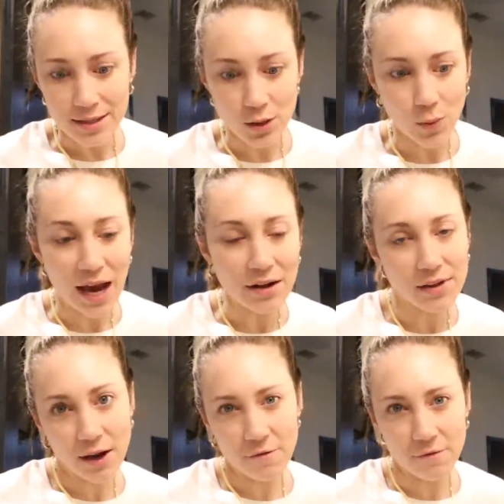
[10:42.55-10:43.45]
So we have
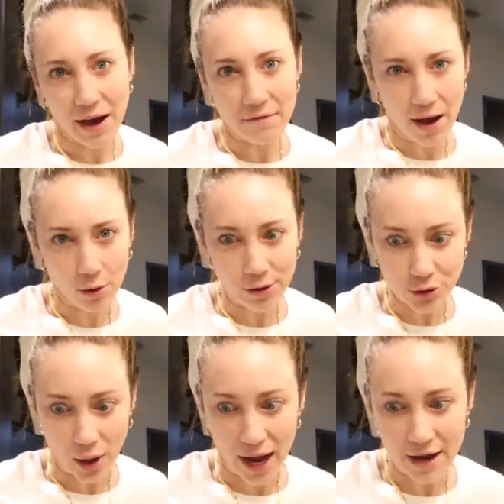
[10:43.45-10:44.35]
like a five hour
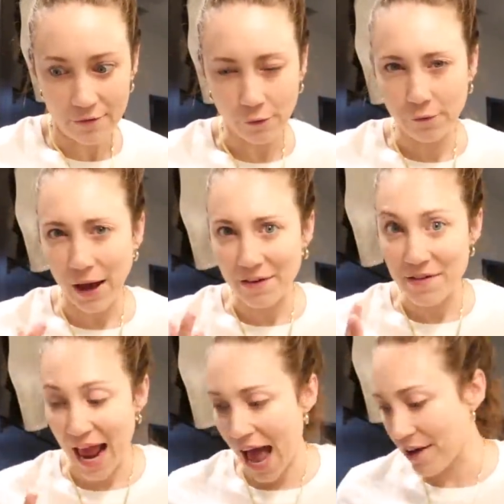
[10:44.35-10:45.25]
drive, five
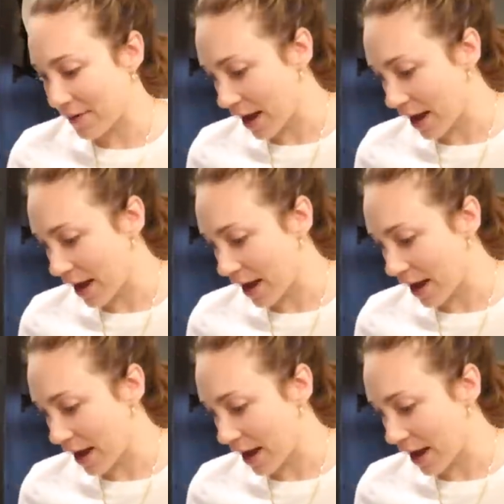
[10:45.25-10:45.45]
and a half